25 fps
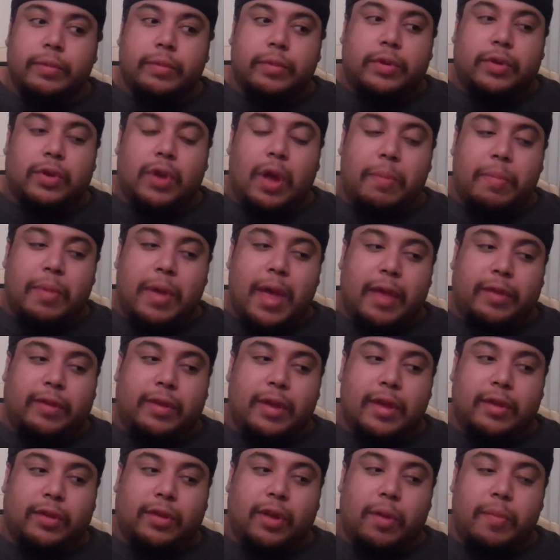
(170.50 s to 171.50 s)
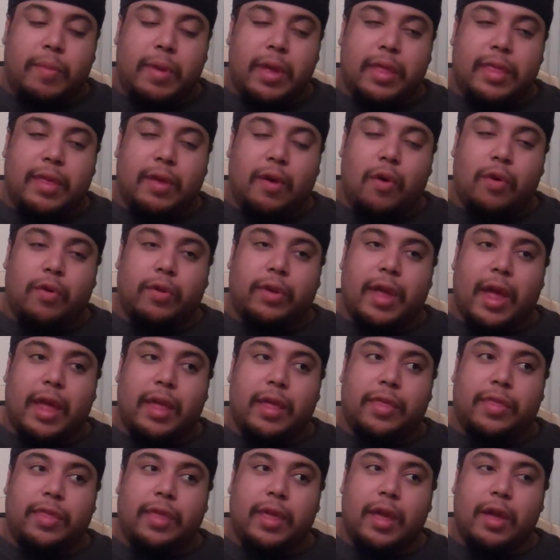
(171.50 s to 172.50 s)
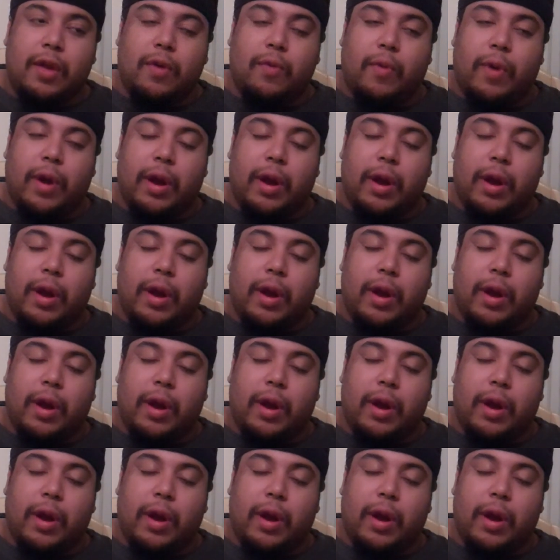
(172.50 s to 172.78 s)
So I'm guessing it's going to be the whole kind of thing